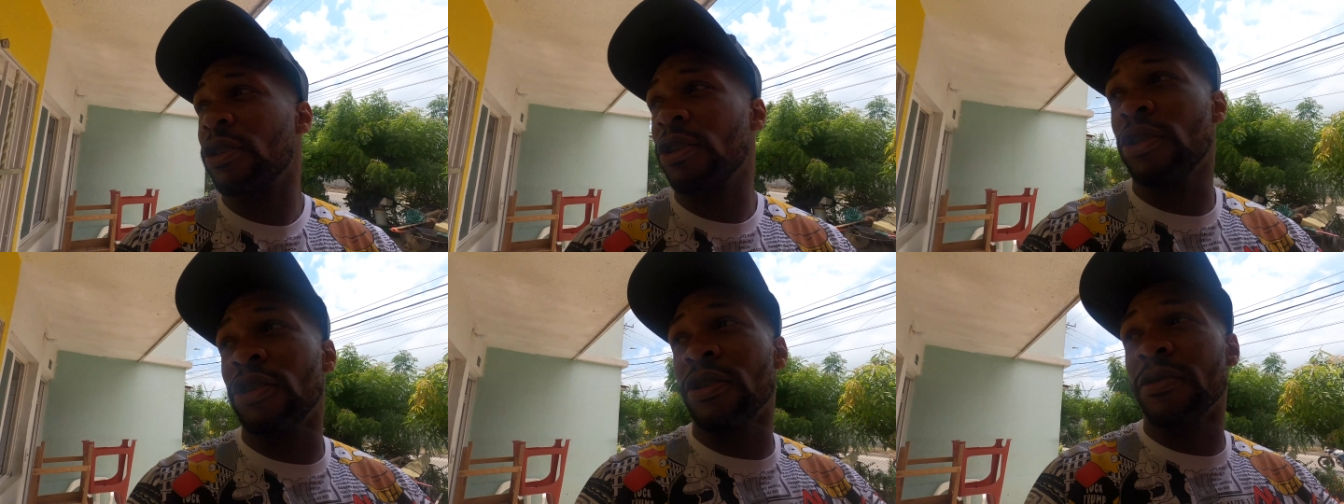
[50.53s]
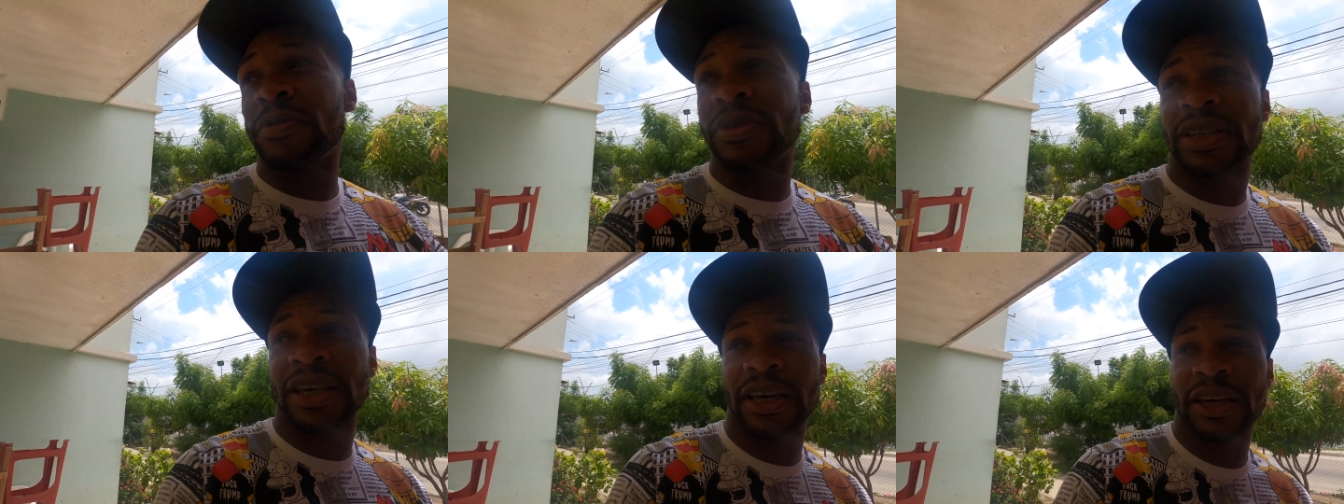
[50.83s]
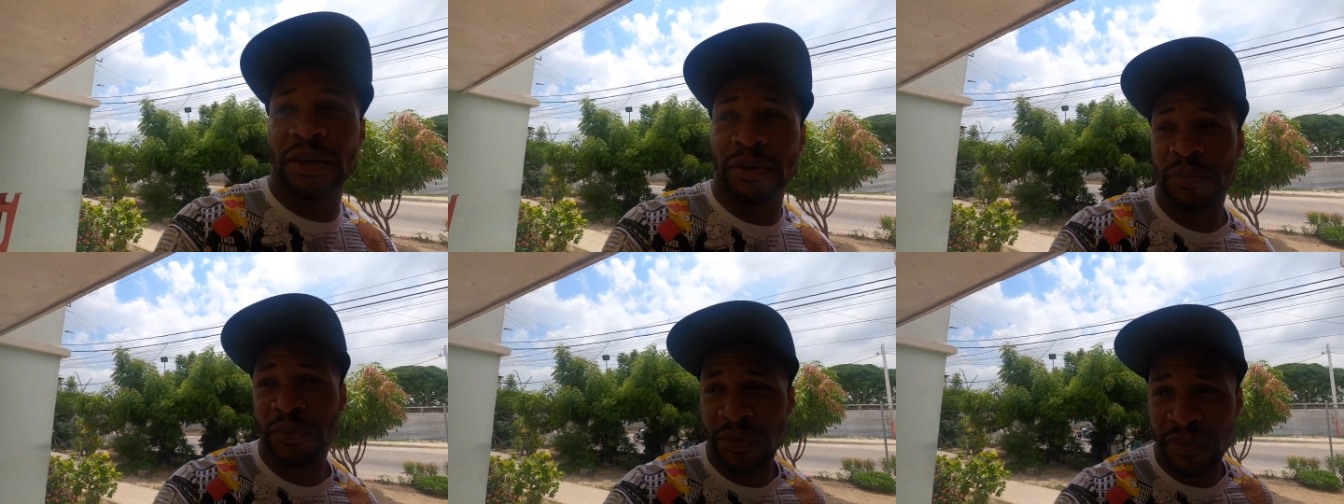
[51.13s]
you know what I'm
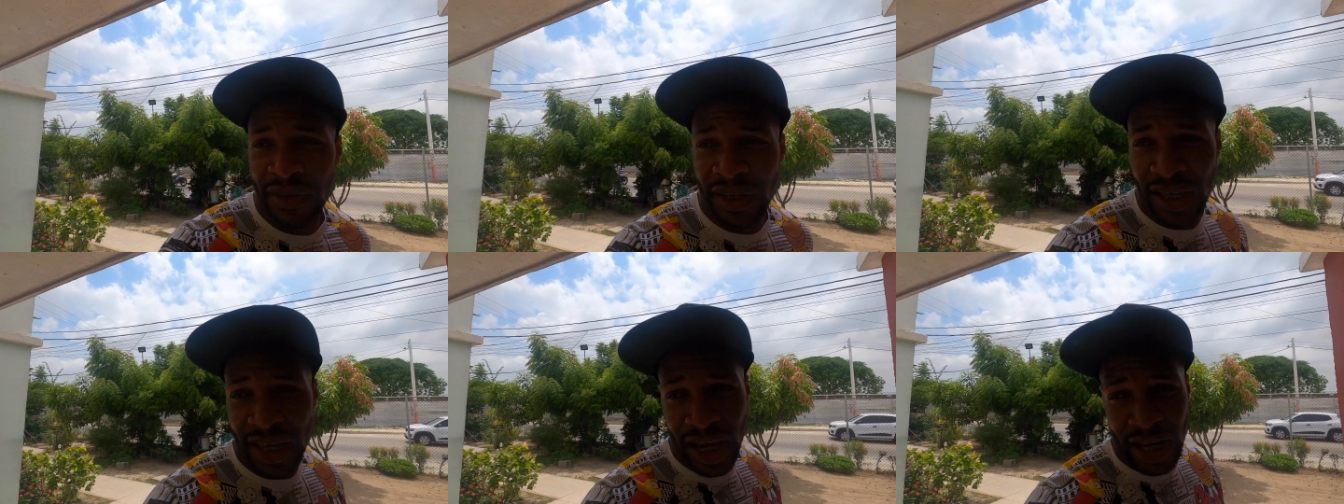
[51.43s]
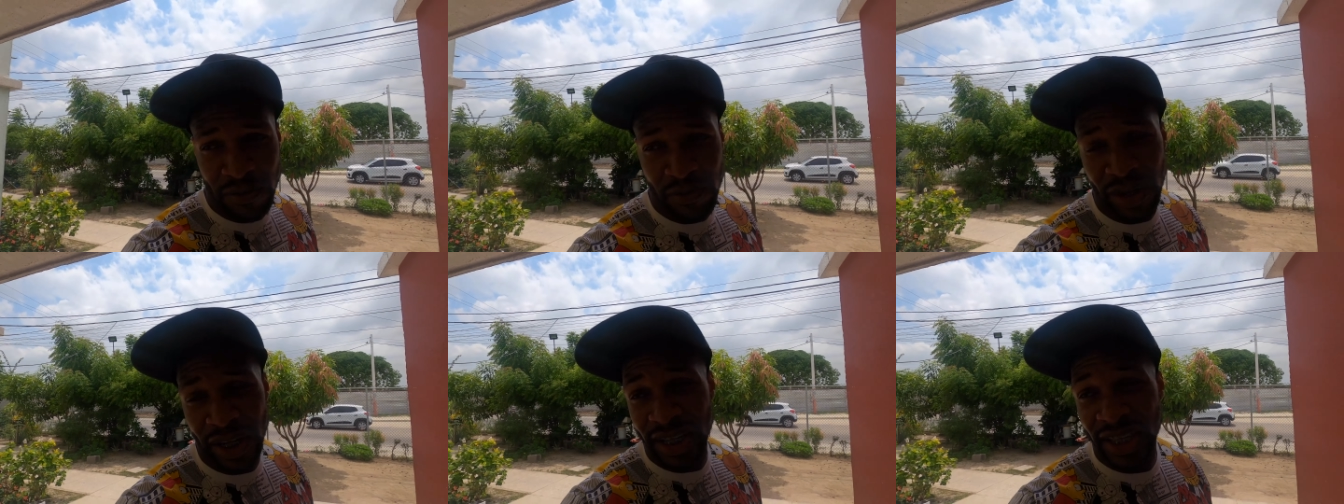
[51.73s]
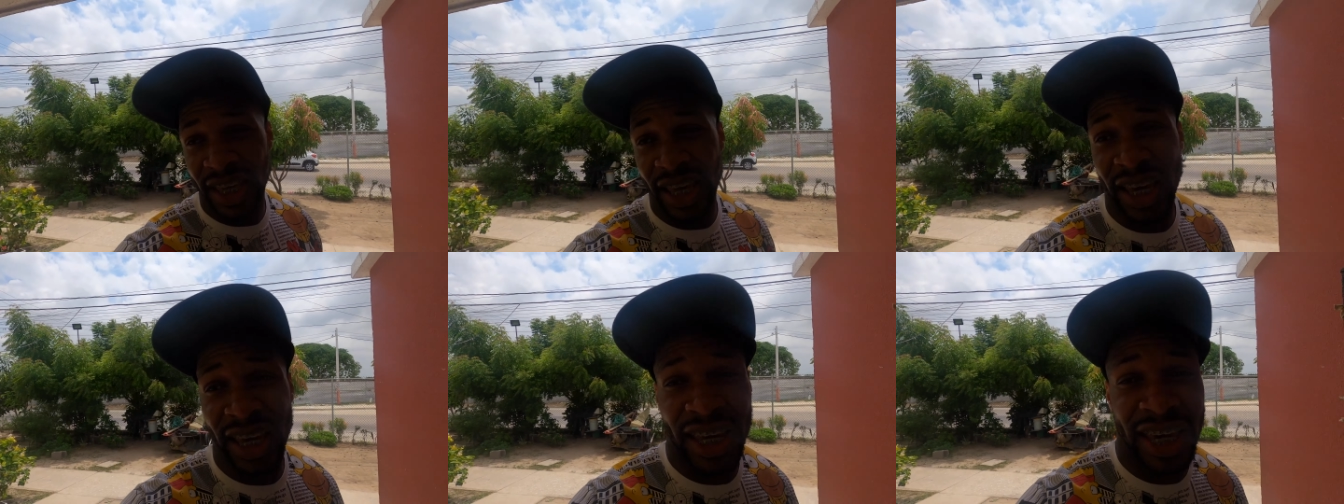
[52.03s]
saying you guys
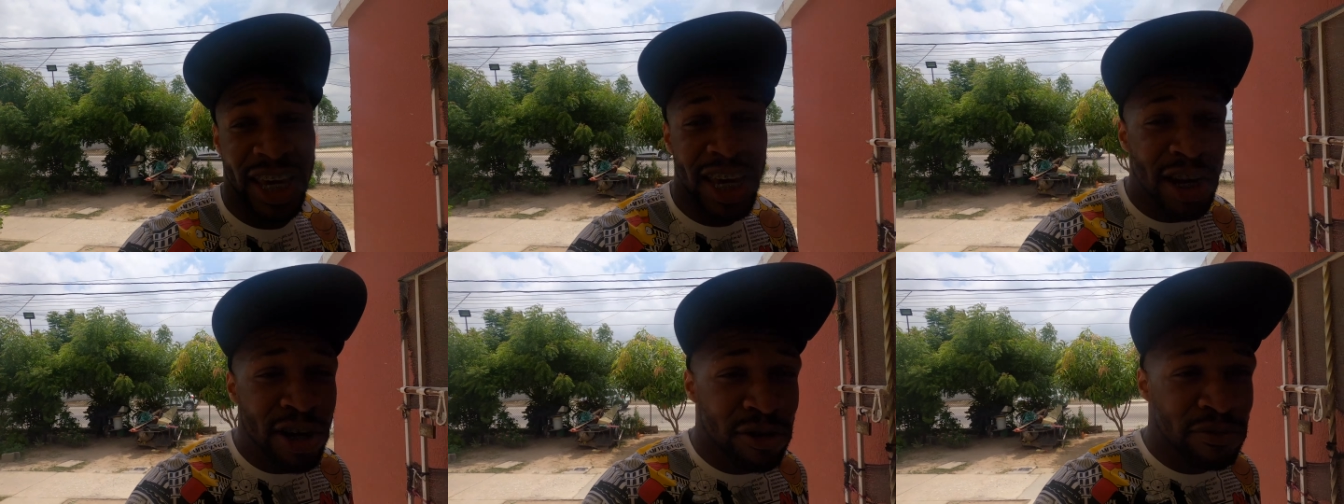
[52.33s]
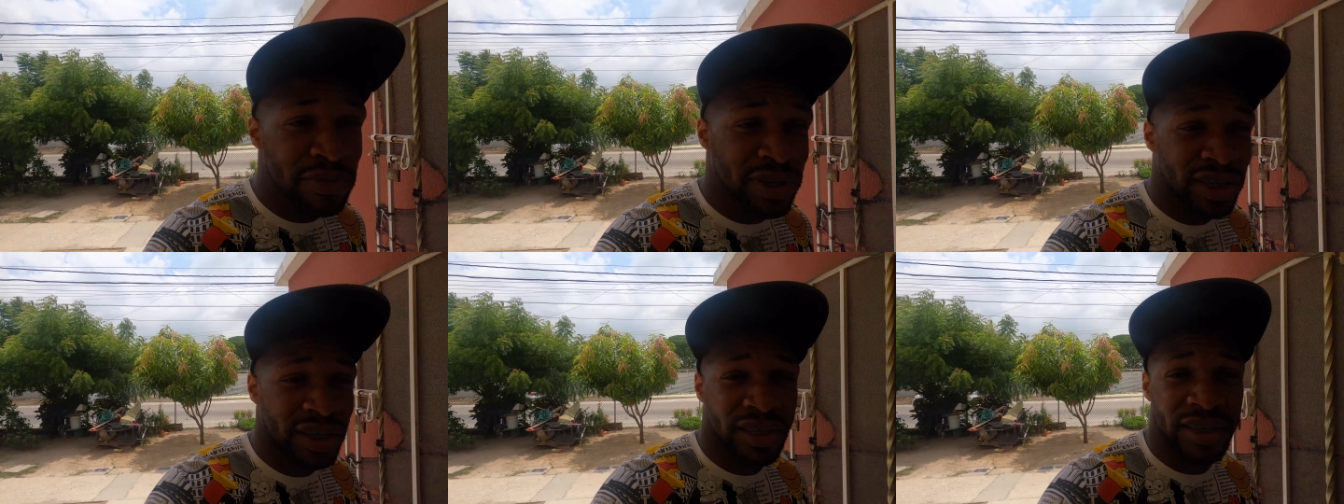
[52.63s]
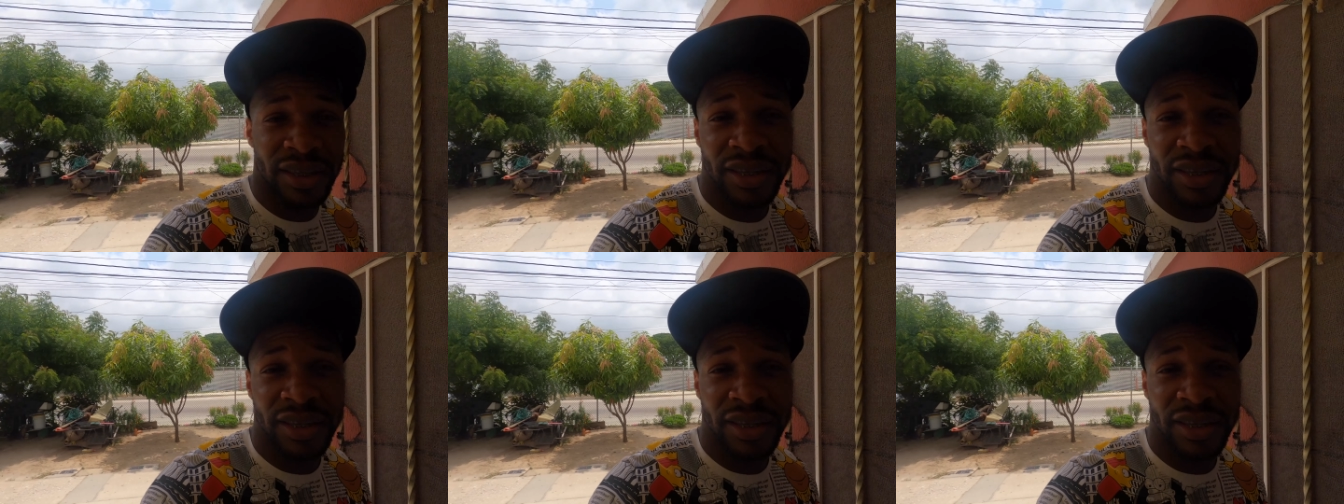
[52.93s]
probably can't hear me